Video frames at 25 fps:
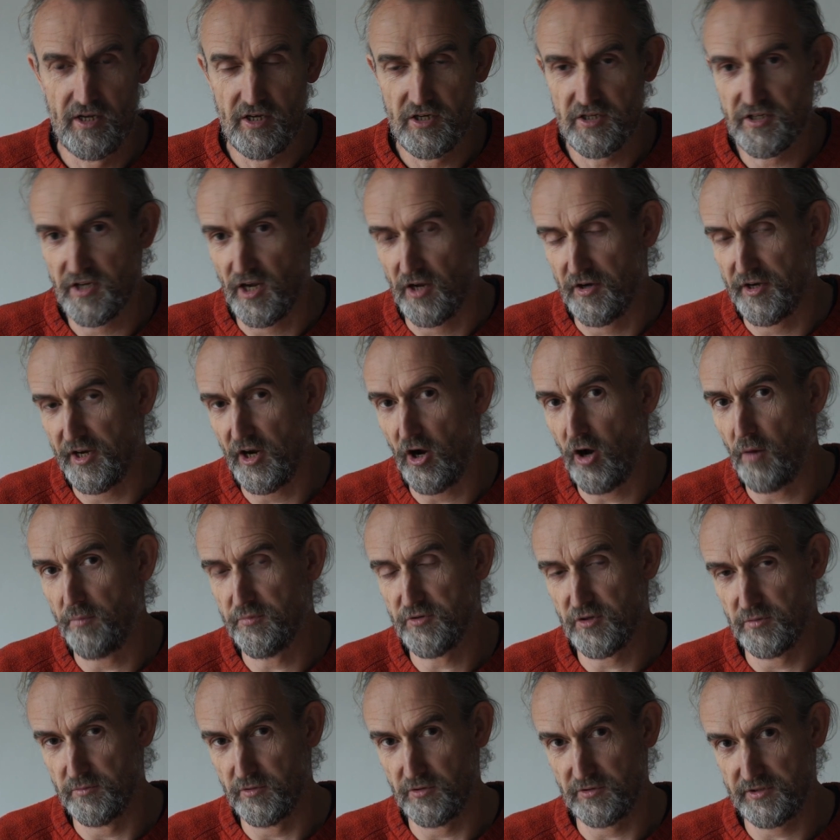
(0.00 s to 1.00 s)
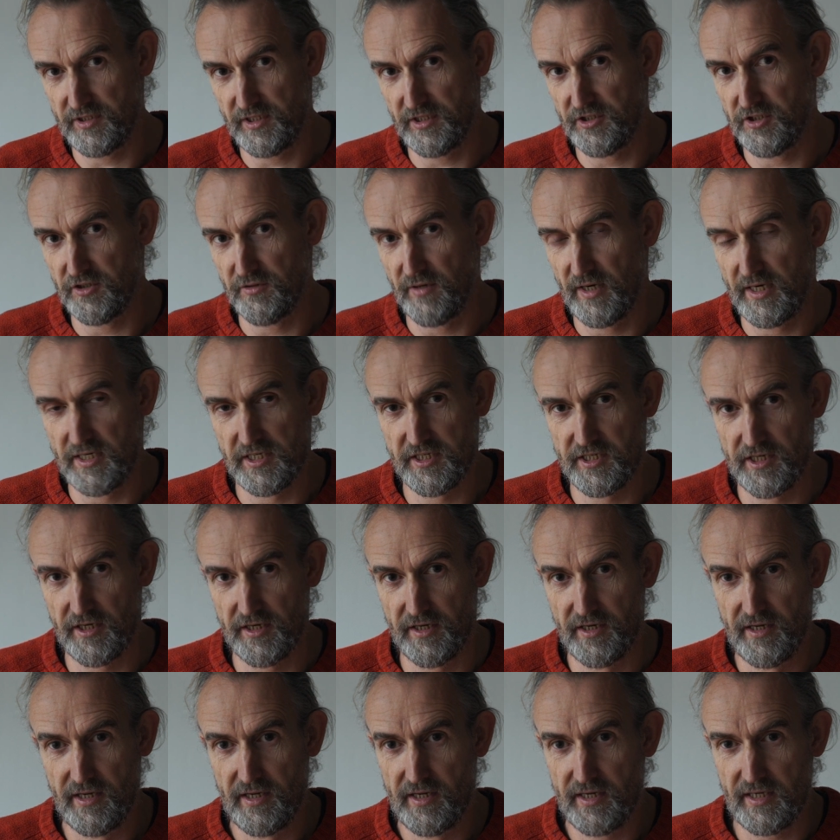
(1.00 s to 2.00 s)
So the optimal
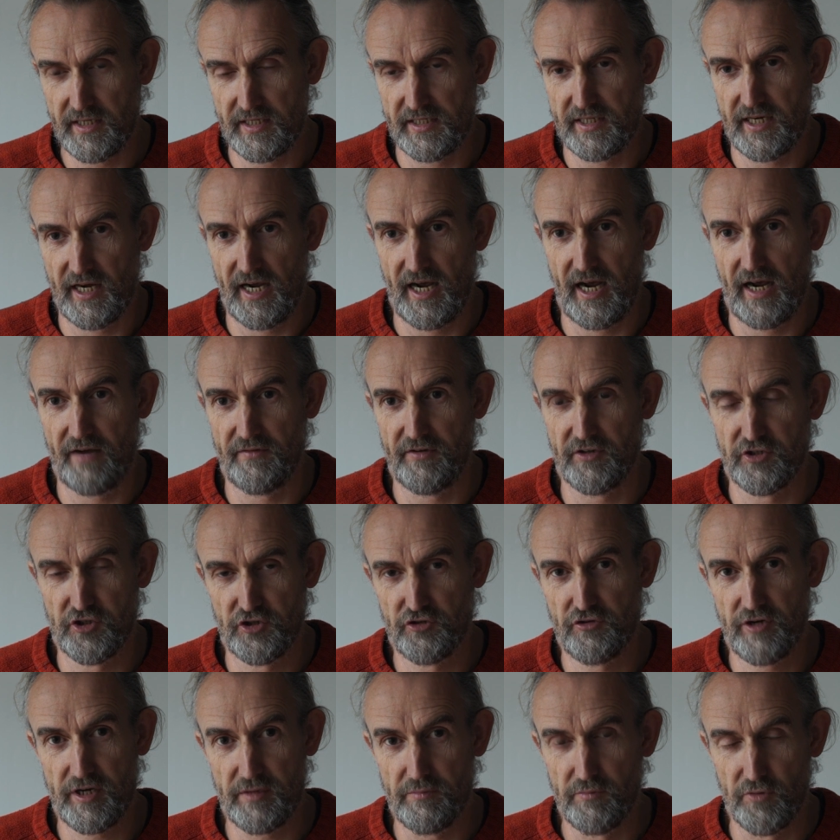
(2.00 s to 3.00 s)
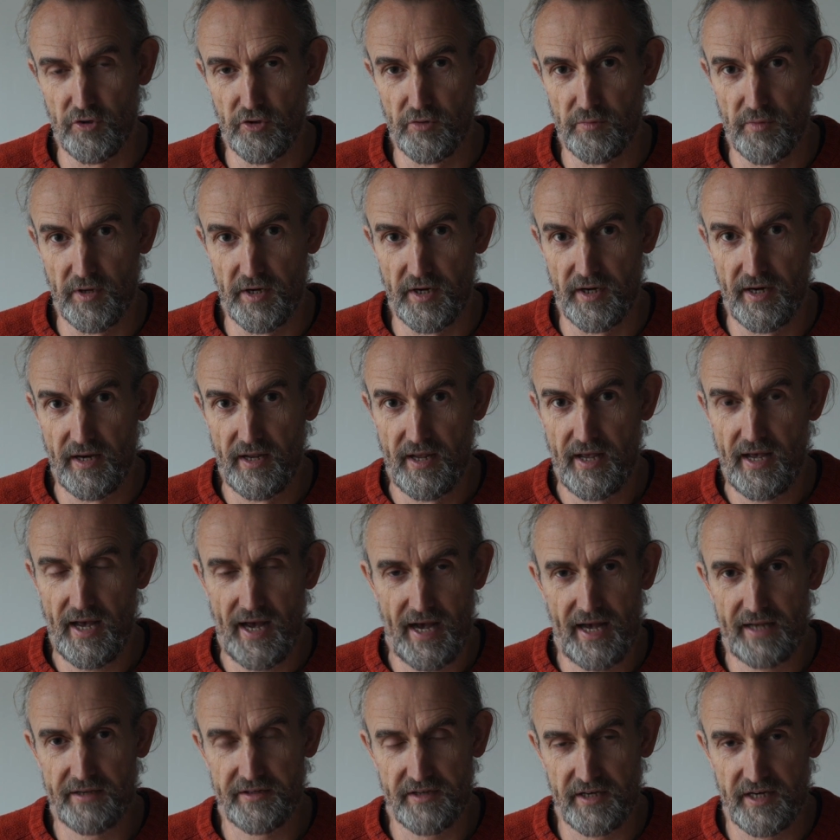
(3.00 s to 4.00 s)
situation is to have a street movement
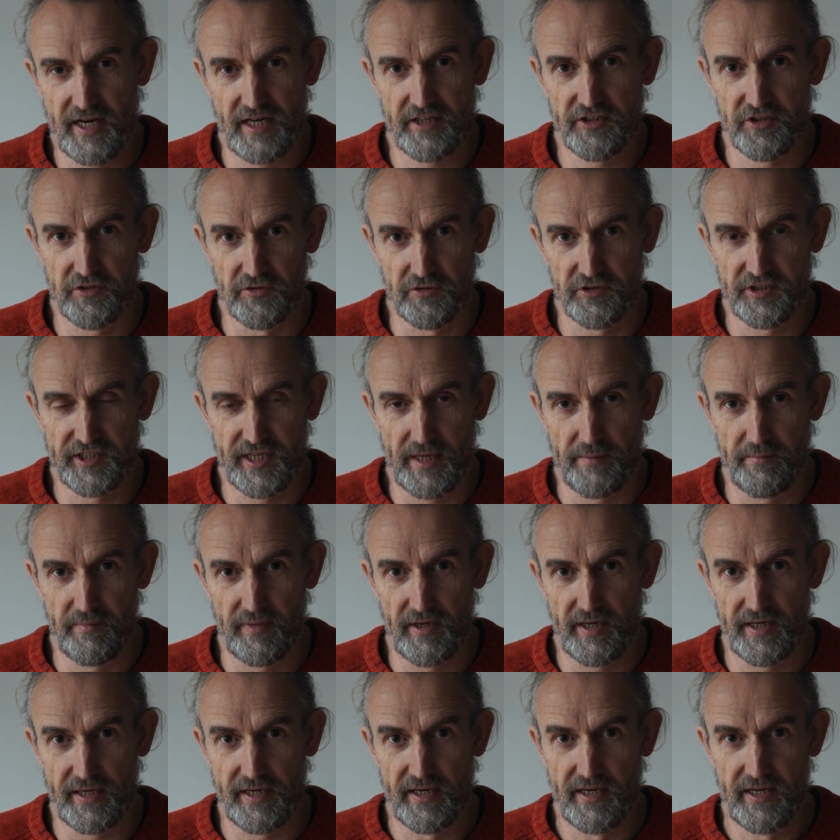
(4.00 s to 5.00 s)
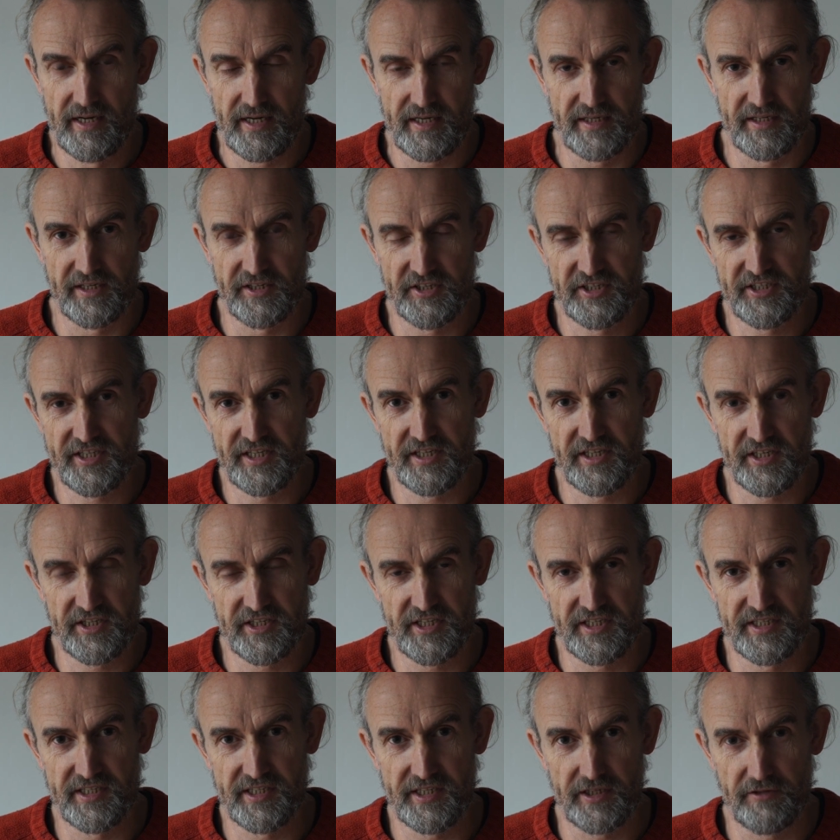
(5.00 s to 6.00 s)
and a National Assembly in a
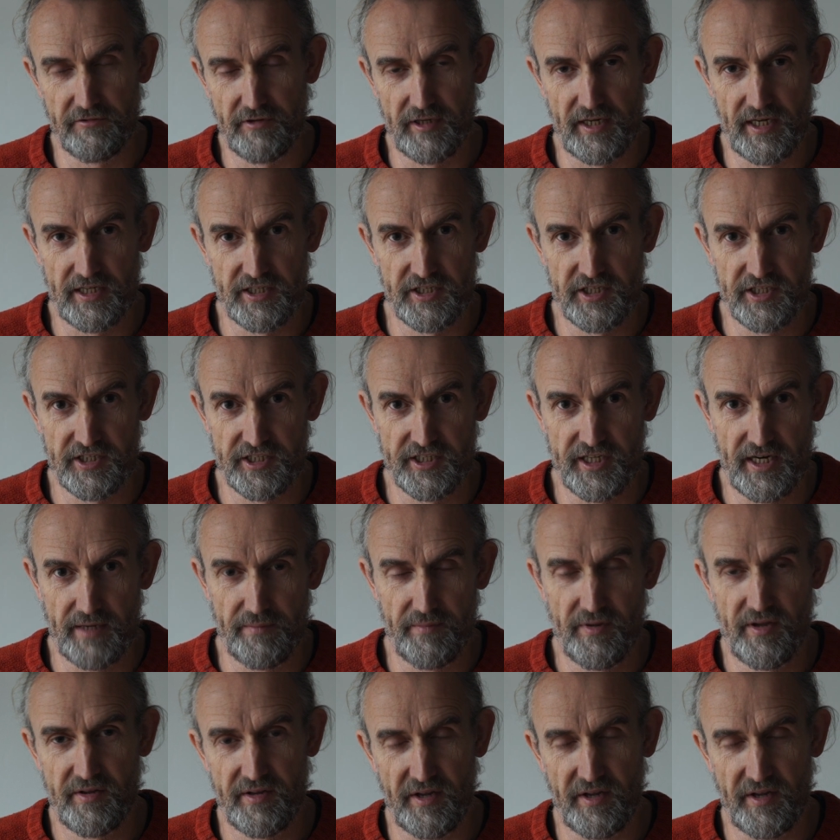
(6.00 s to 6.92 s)
synergistic relationship.